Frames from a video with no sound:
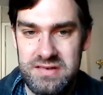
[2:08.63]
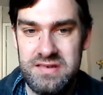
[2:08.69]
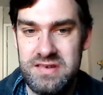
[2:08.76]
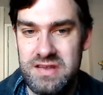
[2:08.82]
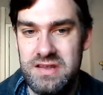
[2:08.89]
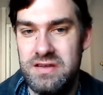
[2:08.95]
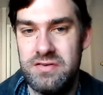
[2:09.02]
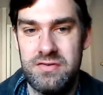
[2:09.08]

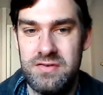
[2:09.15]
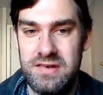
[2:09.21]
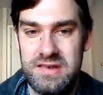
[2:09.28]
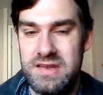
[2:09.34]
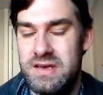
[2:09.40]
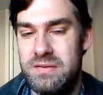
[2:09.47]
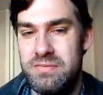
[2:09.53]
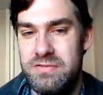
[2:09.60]
to your
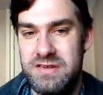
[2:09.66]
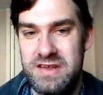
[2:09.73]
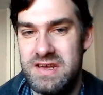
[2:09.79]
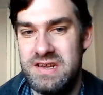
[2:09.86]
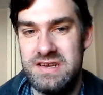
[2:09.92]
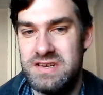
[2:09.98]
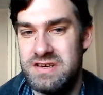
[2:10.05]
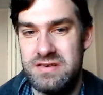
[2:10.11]

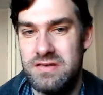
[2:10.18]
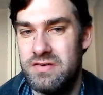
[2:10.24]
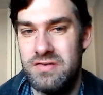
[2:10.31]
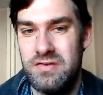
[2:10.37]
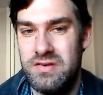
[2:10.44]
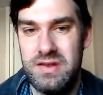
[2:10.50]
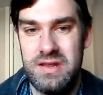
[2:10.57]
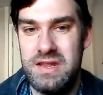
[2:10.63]
interpretation
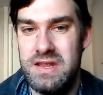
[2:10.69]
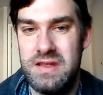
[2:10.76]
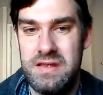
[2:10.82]
on